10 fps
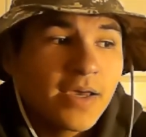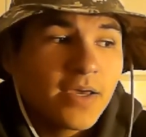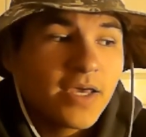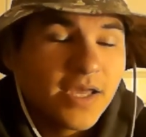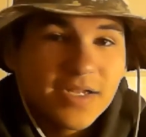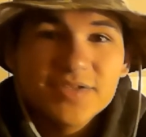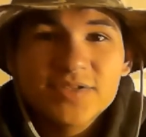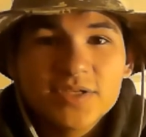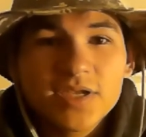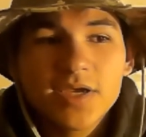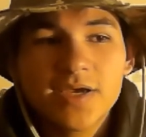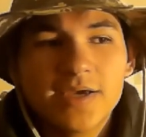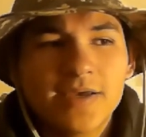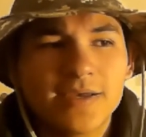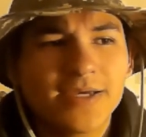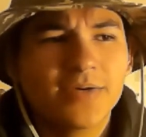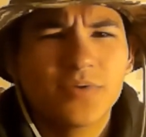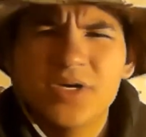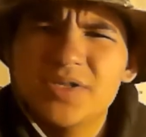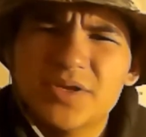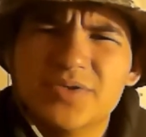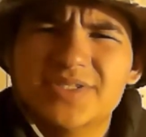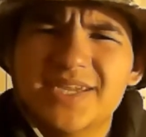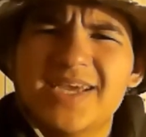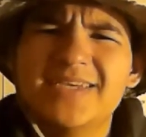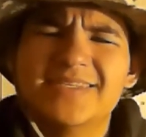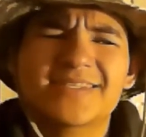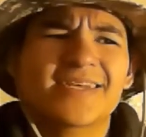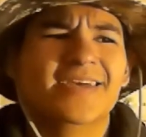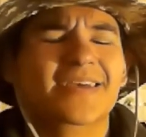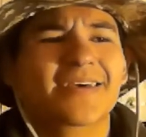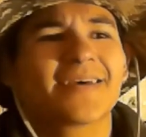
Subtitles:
It is one of those days, like,